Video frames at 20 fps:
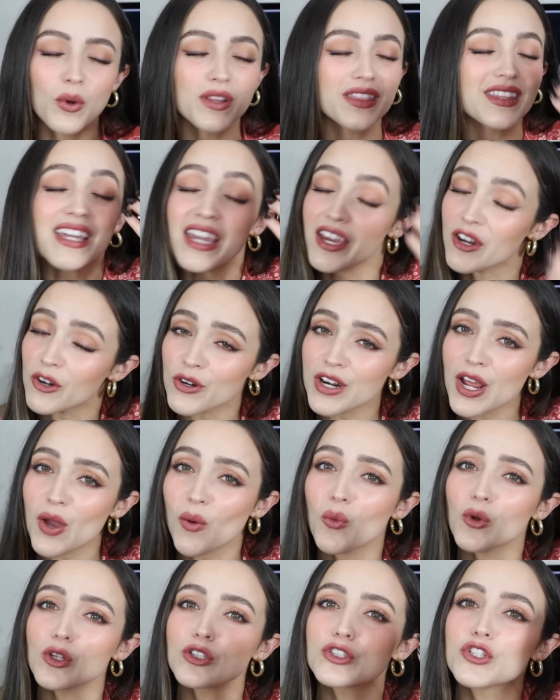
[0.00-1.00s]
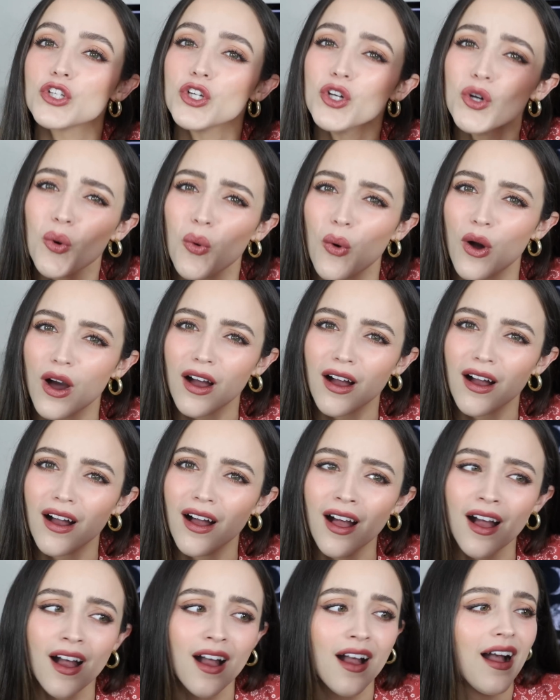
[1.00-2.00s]
What the internet will do.
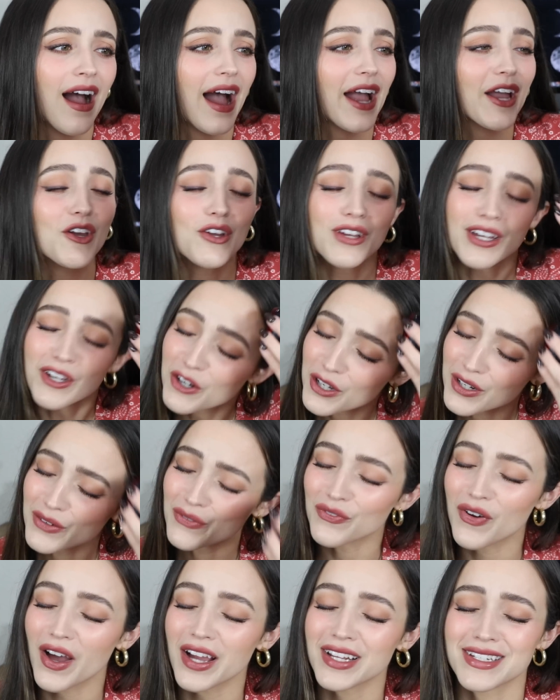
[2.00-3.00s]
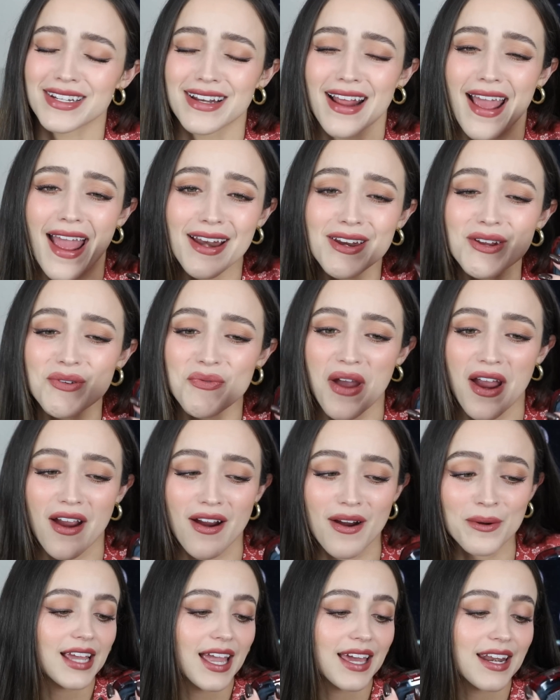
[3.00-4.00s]
I couldn't find it
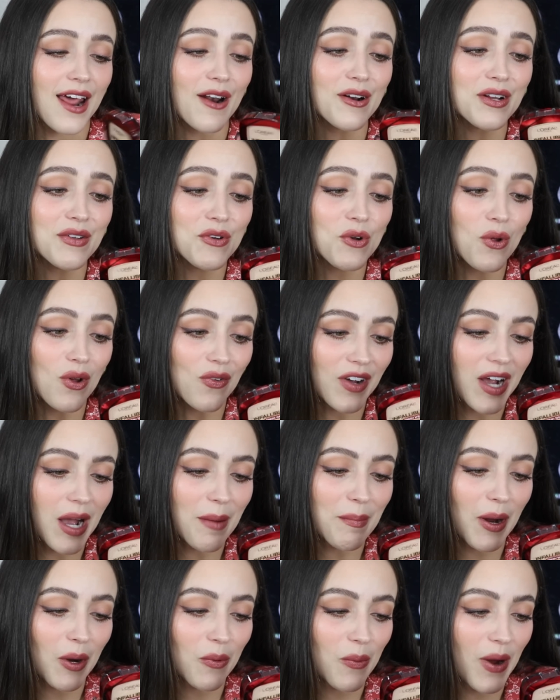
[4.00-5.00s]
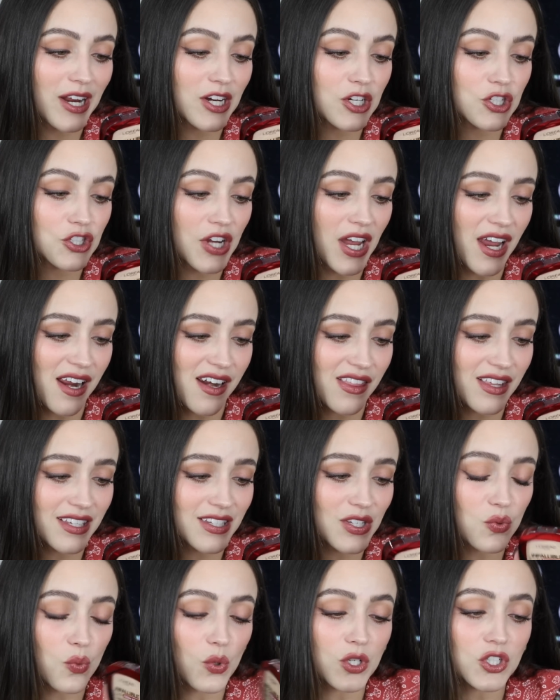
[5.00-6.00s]
anywhere. And I don't even know if I got my right shade.
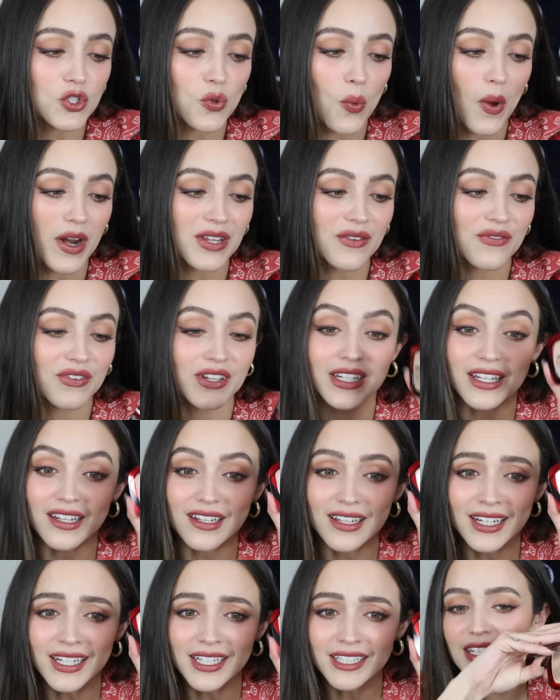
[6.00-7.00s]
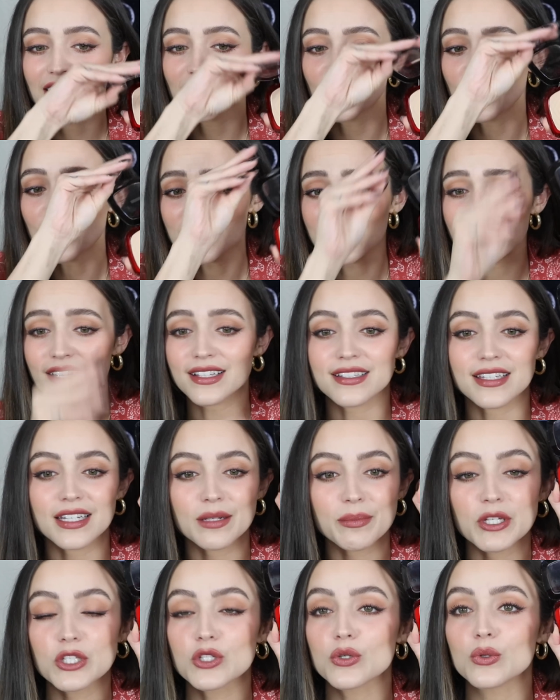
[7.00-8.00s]
This is 120 Vanilla. It looks like it's gonna
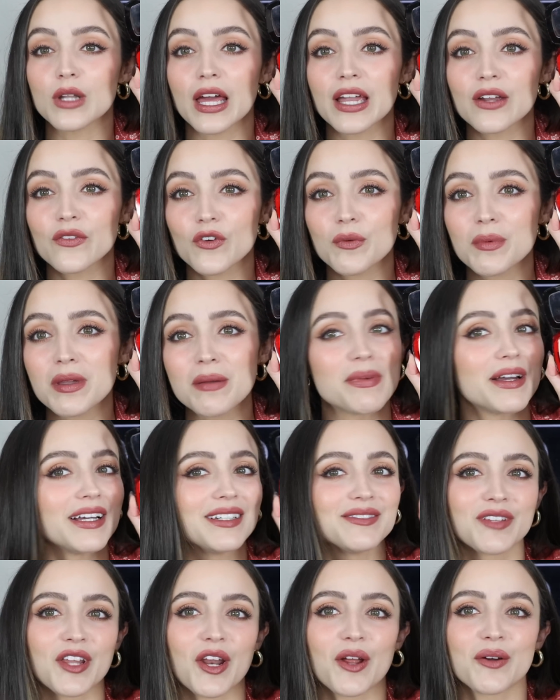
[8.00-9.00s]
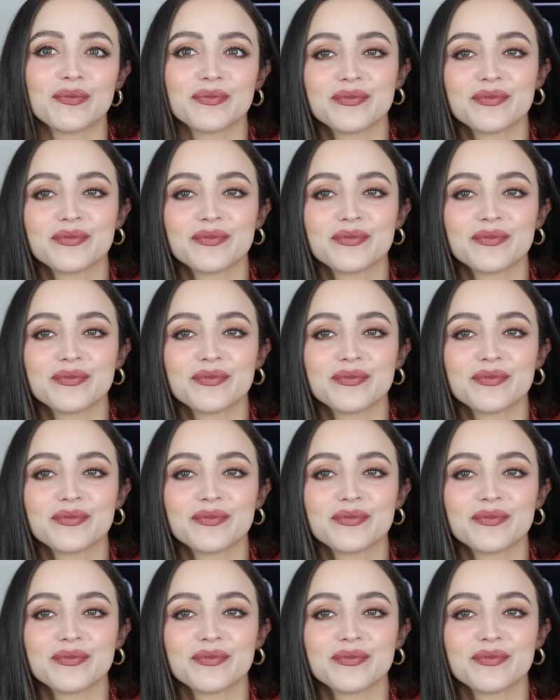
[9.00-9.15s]
be too light for me, but you know,